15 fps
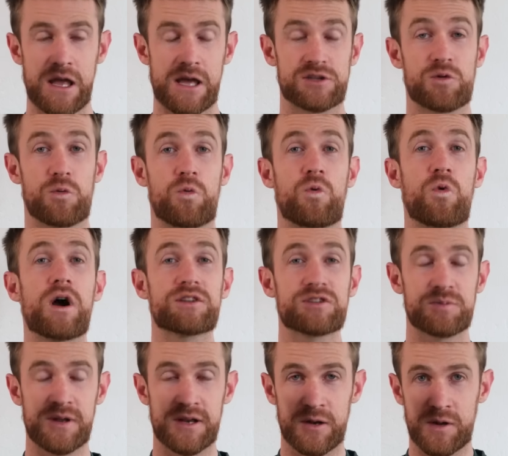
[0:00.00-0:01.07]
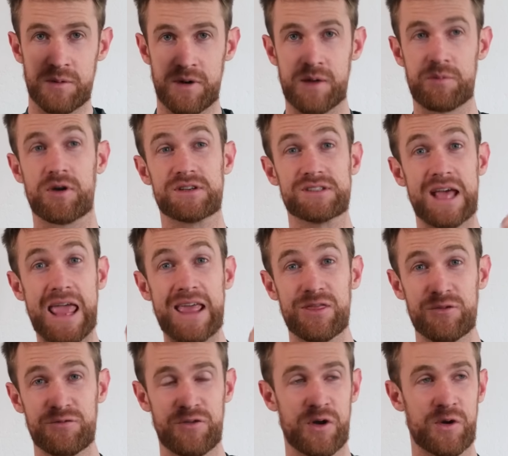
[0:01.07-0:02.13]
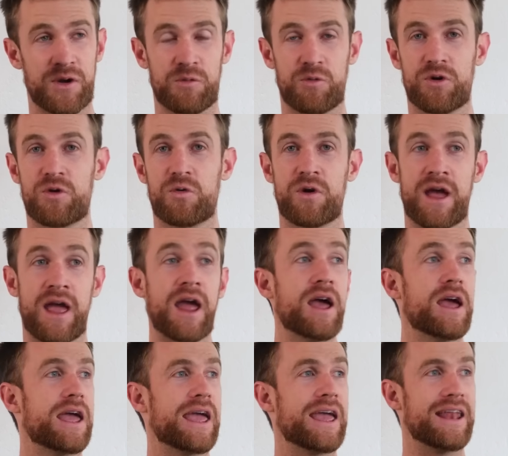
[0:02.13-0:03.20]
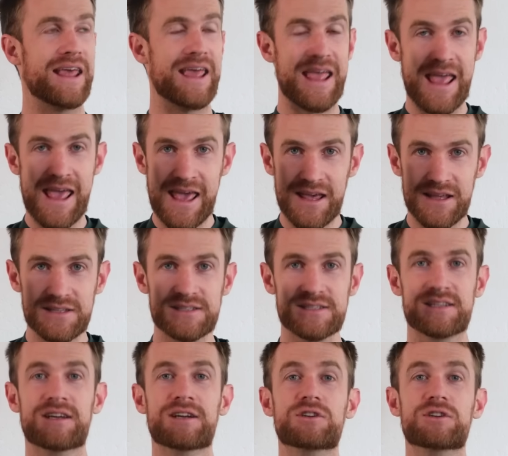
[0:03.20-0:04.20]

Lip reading: to watch Pieter-Louis Myburgh take the photo and walk away, it is